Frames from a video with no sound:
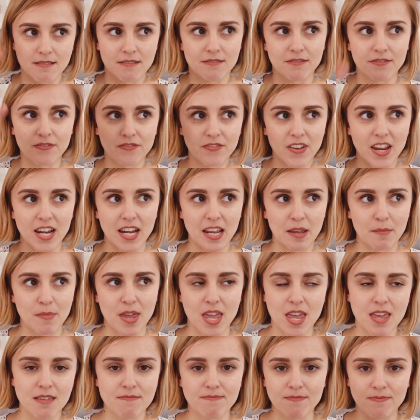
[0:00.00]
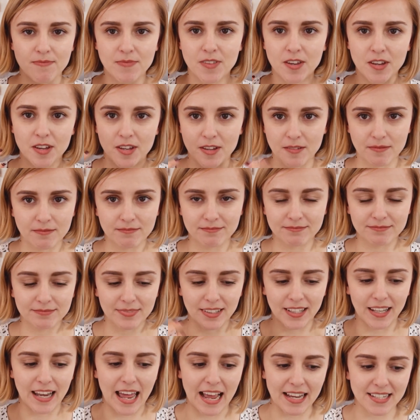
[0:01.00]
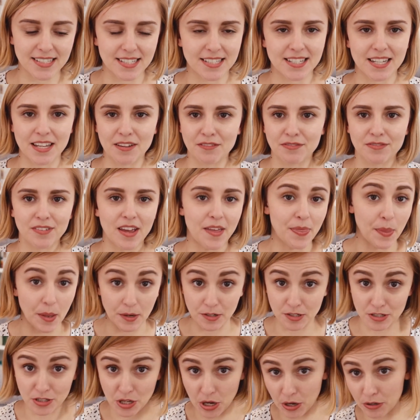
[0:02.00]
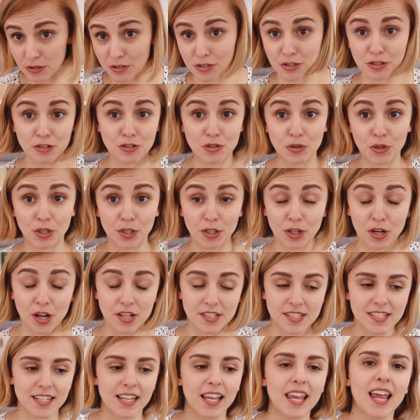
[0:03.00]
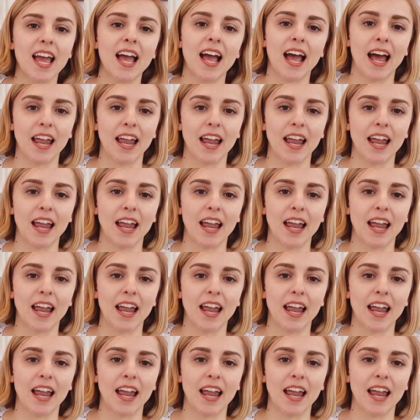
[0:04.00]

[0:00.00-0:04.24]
feeding me the laxative and then just going to the toilet constantly